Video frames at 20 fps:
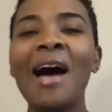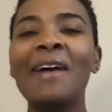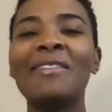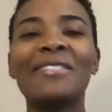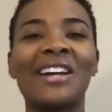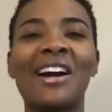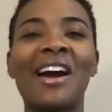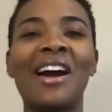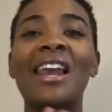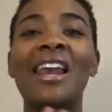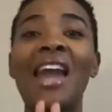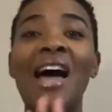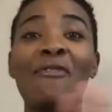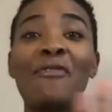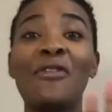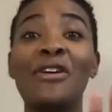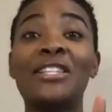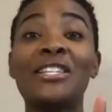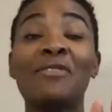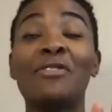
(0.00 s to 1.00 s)
Sorry, I laugh
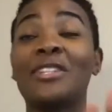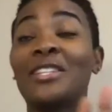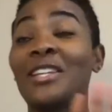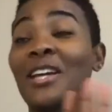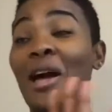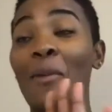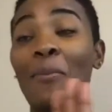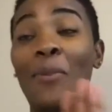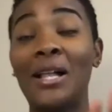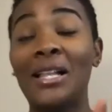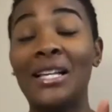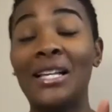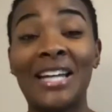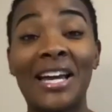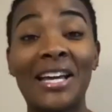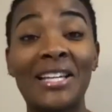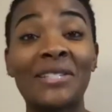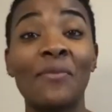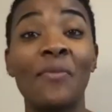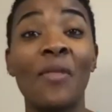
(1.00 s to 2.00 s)
at everything. I
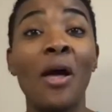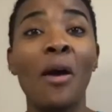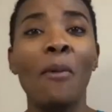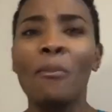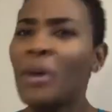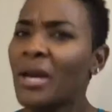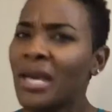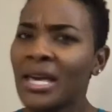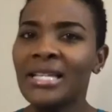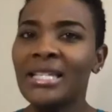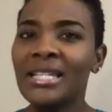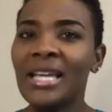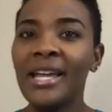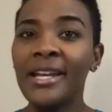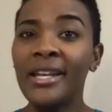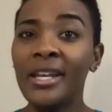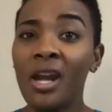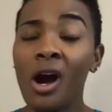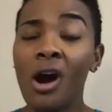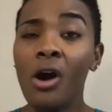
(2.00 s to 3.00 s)
apologize. But he
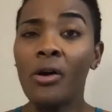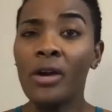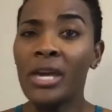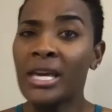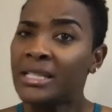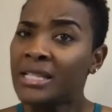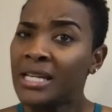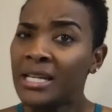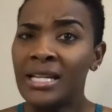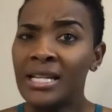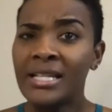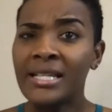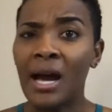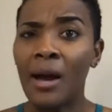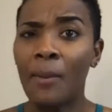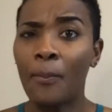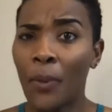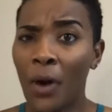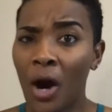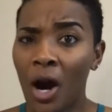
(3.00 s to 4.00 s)
said, no, he did this
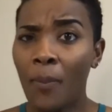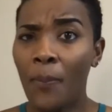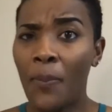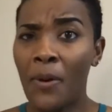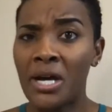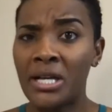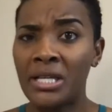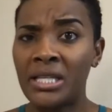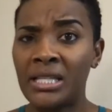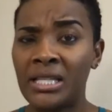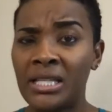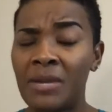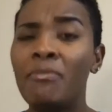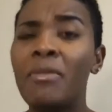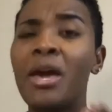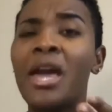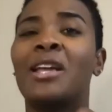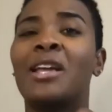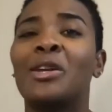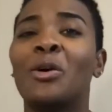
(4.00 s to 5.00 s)
on purpose to
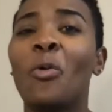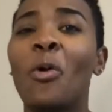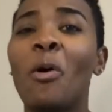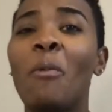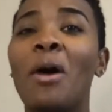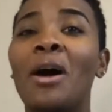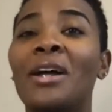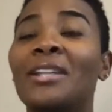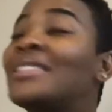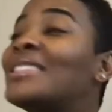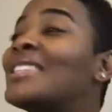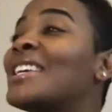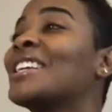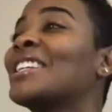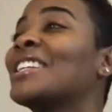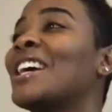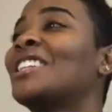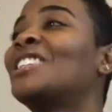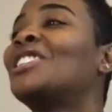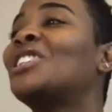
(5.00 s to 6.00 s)
make the woman think
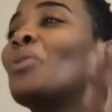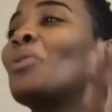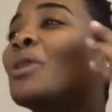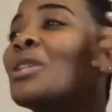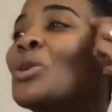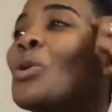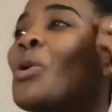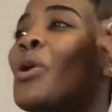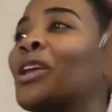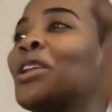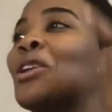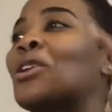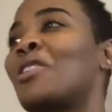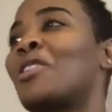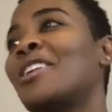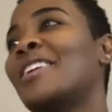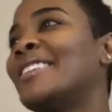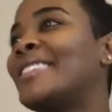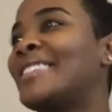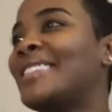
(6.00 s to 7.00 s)
that she was going
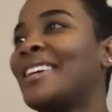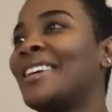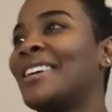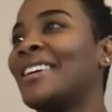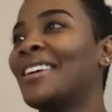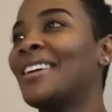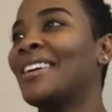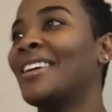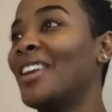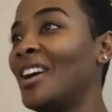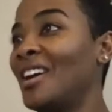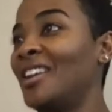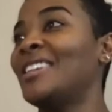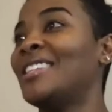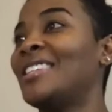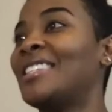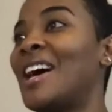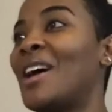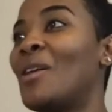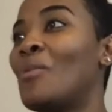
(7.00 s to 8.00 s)
crazy. You
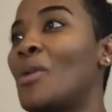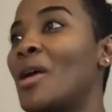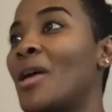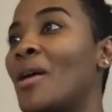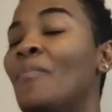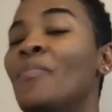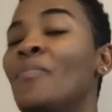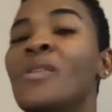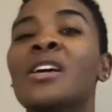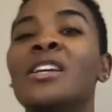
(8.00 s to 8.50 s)
understand me?